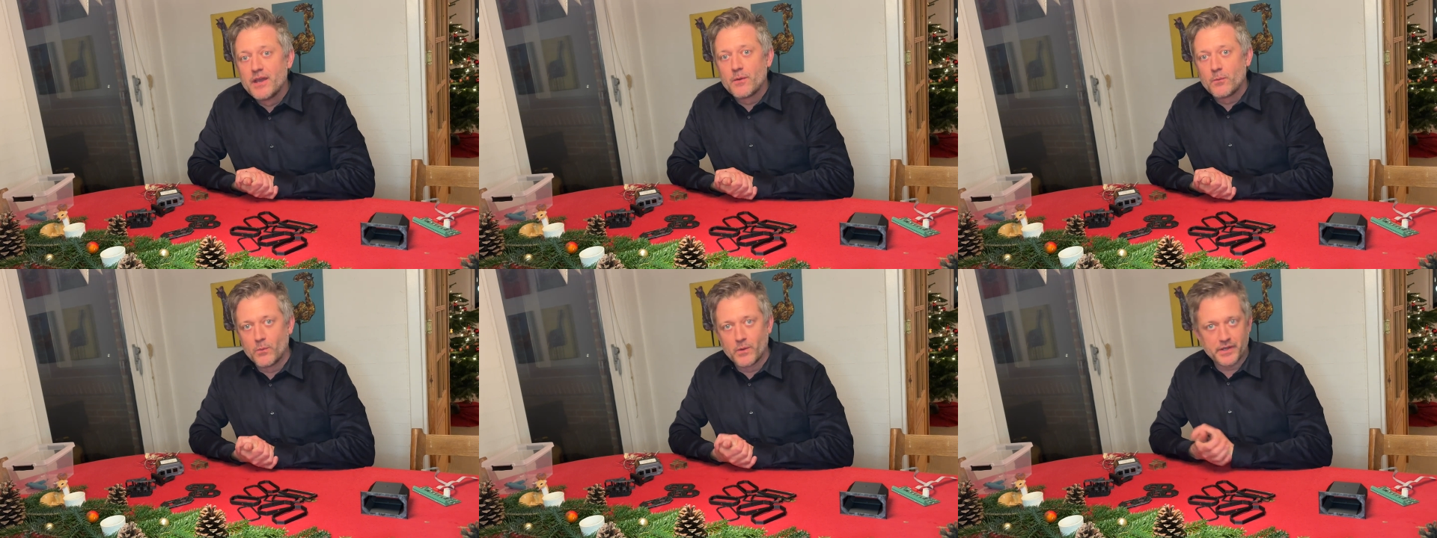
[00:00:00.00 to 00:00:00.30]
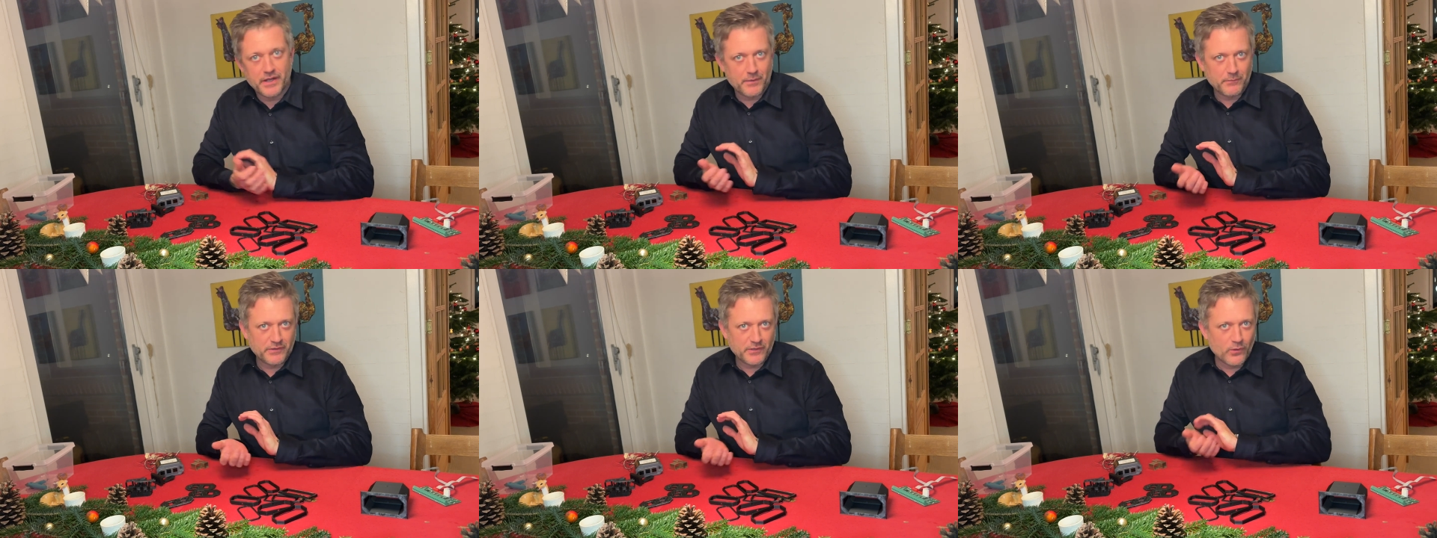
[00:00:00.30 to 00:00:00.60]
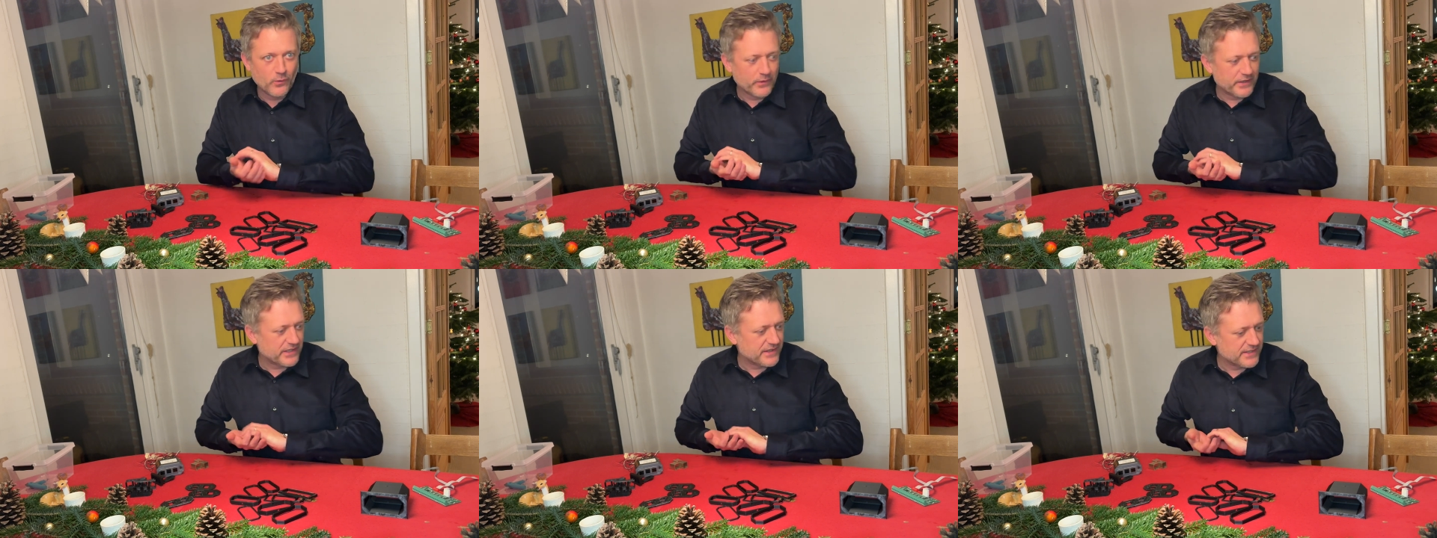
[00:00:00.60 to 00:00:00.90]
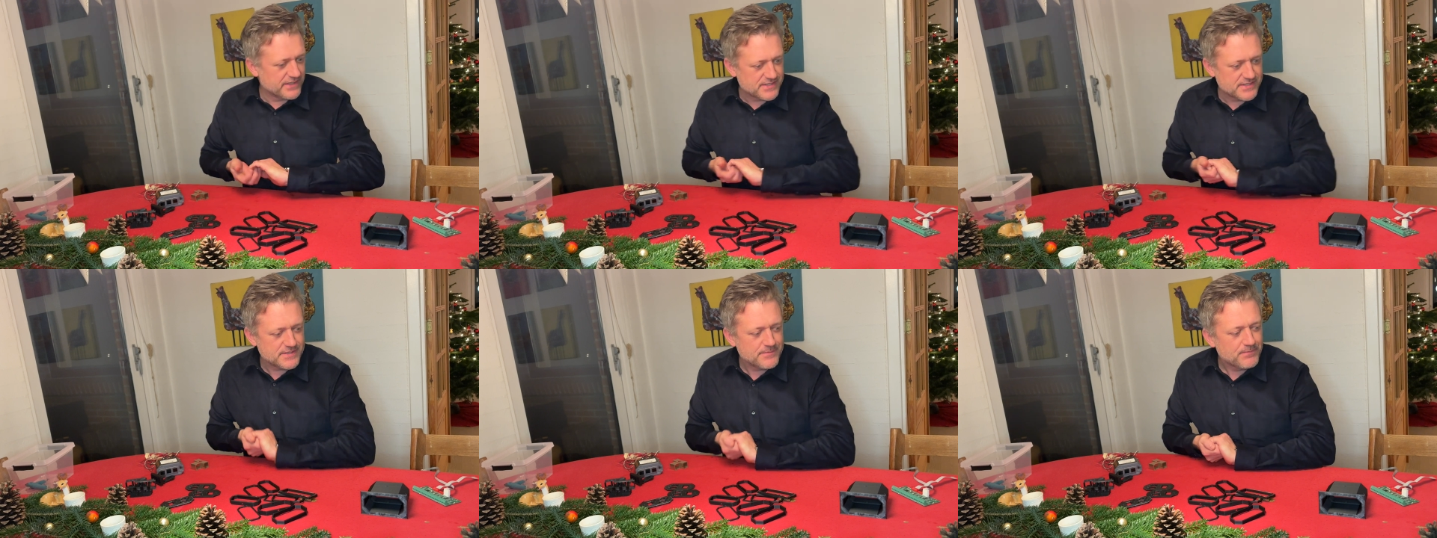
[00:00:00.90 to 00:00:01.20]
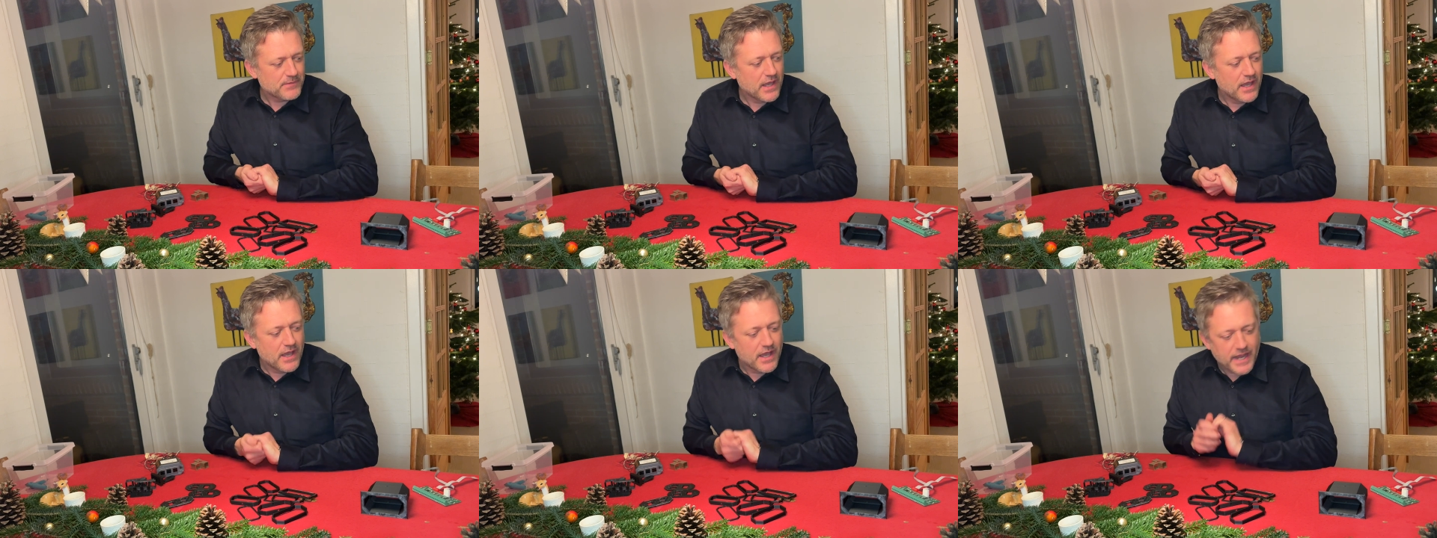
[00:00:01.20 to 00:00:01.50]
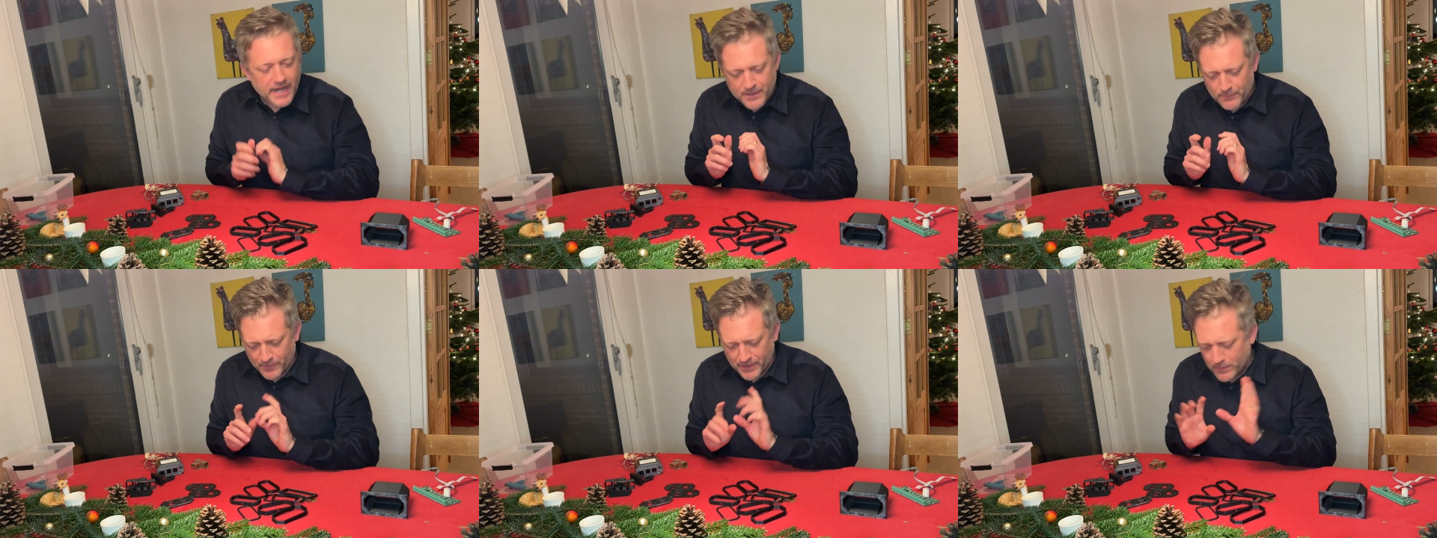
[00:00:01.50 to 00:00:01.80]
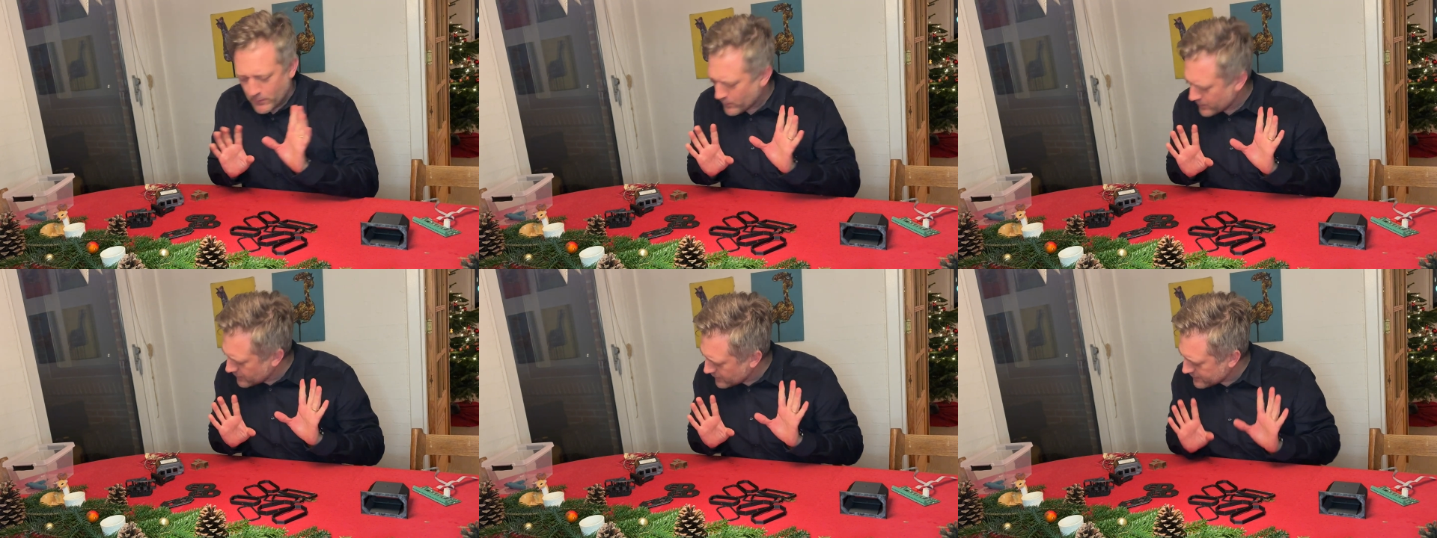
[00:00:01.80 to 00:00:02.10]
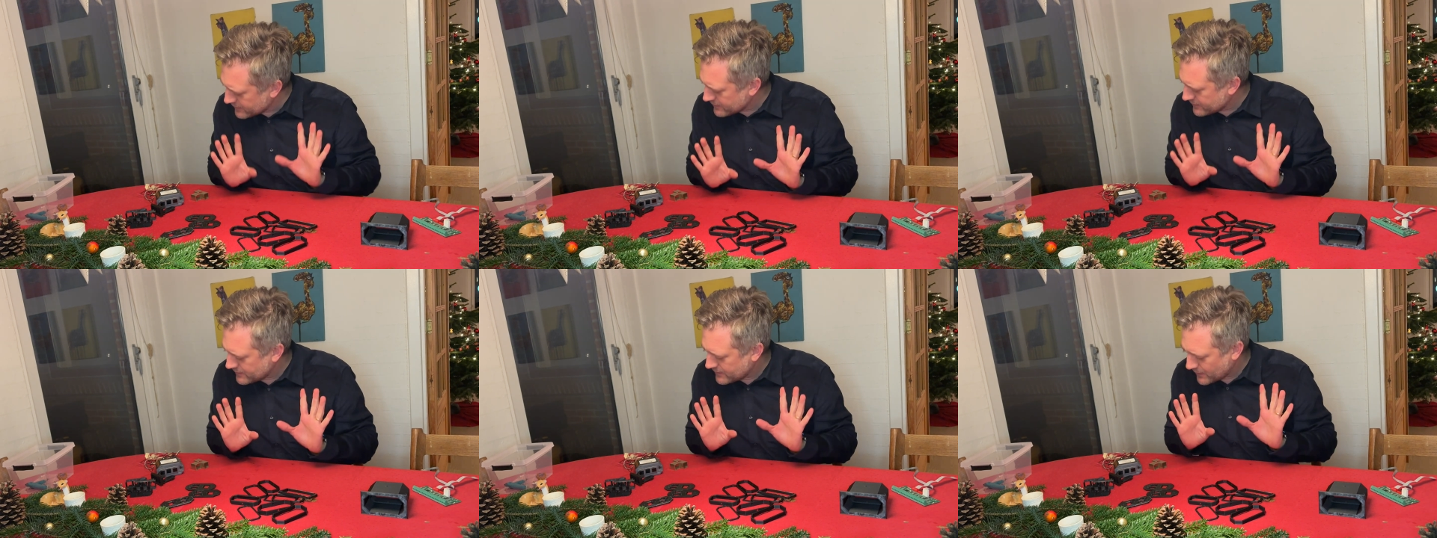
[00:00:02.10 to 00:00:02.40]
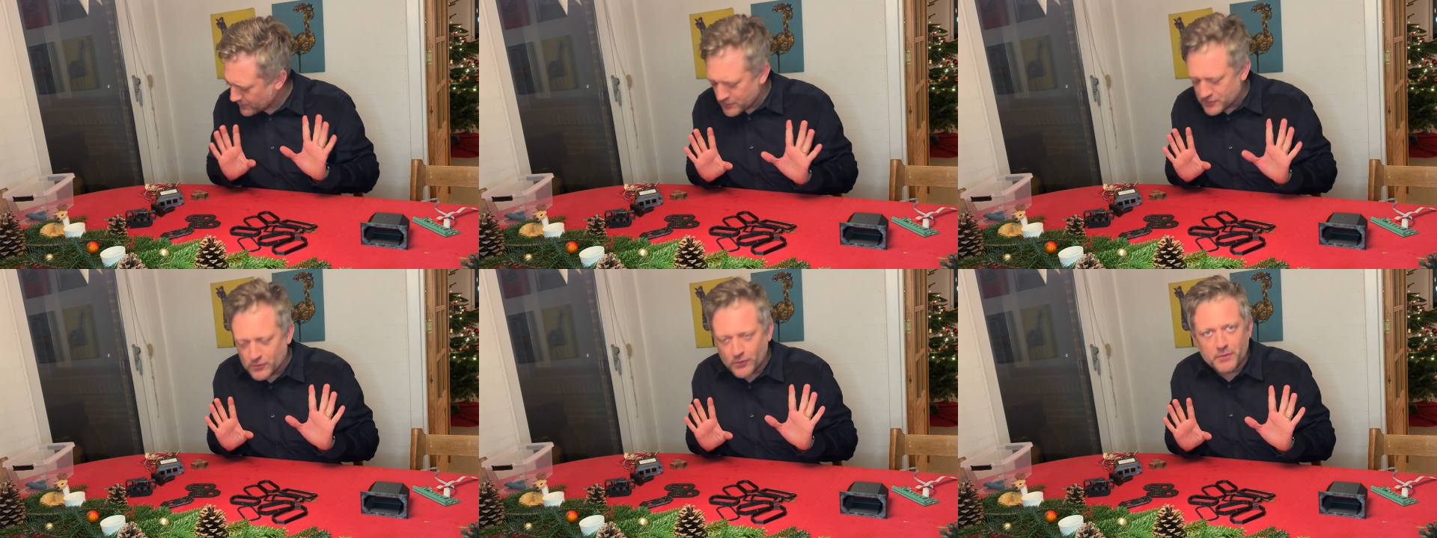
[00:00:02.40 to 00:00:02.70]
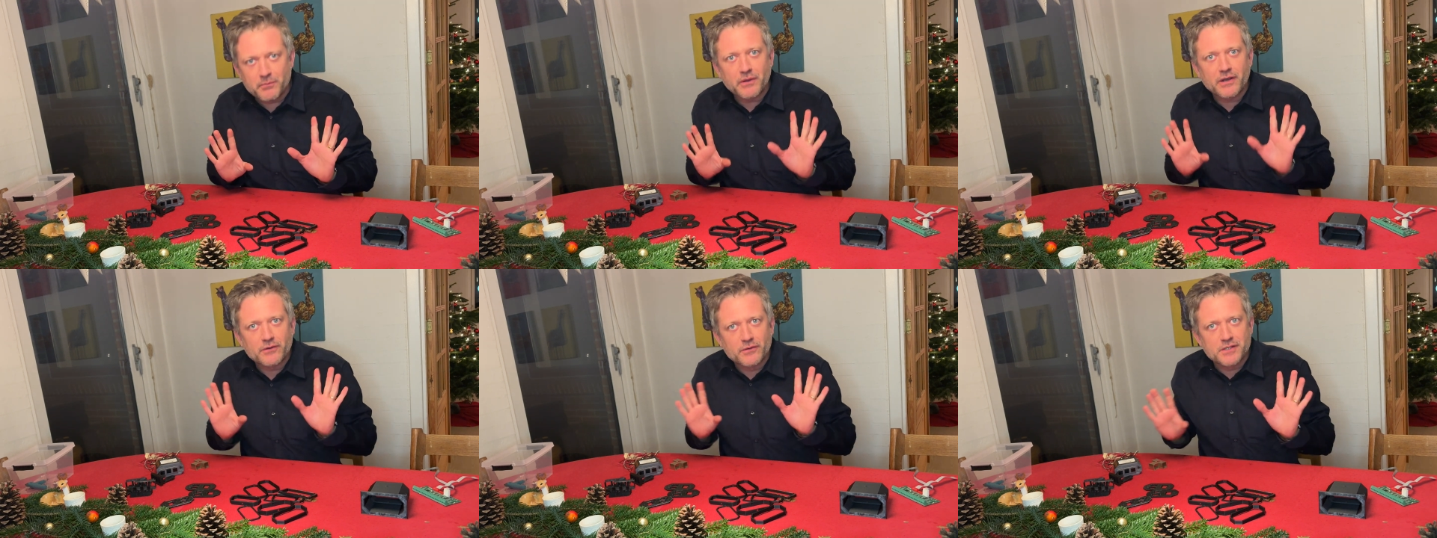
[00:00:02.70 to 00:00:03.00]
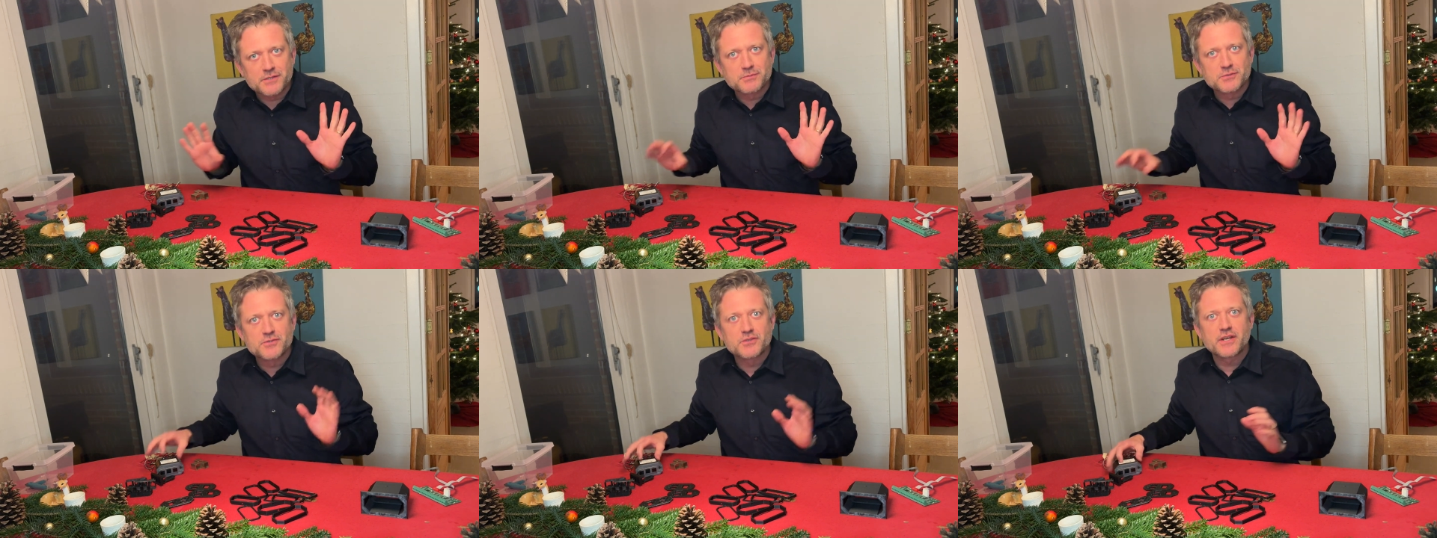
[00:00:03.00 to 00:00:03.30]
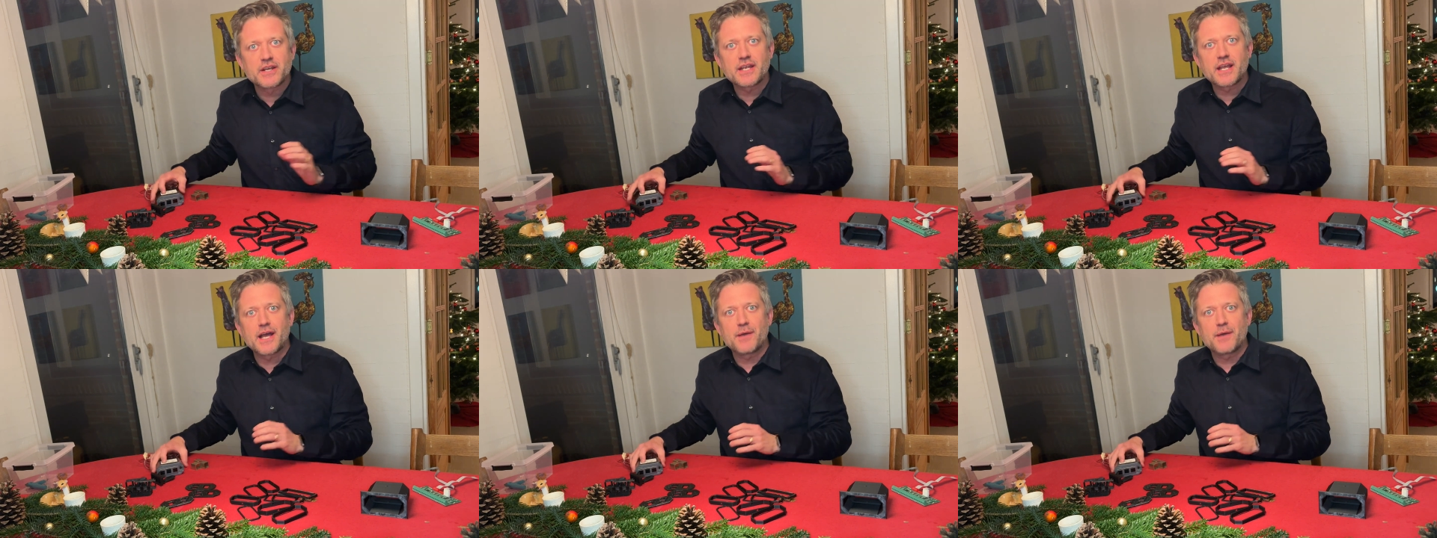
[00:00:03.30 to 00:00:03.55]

when I'm recording this. Anyway, we're not, I'm not talking about Christmas today.